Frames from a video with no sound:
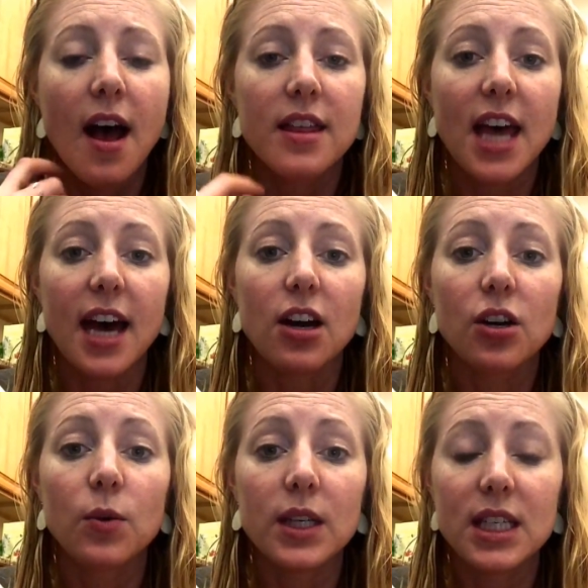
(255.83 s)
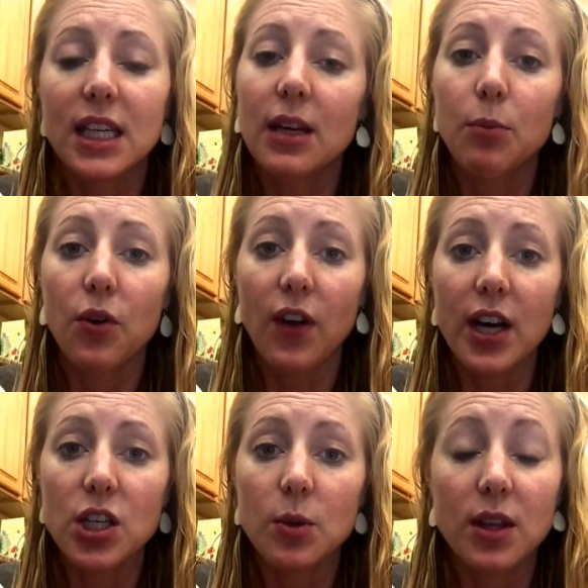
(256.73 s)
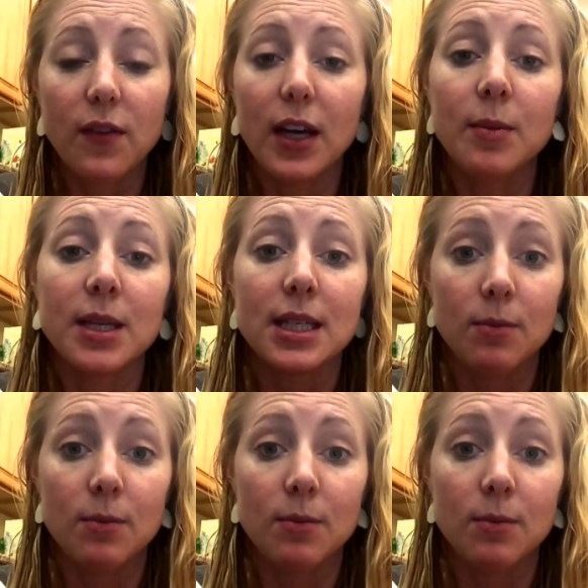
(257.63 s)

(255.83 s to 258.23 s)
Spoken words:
that are going to provide you with the vitamins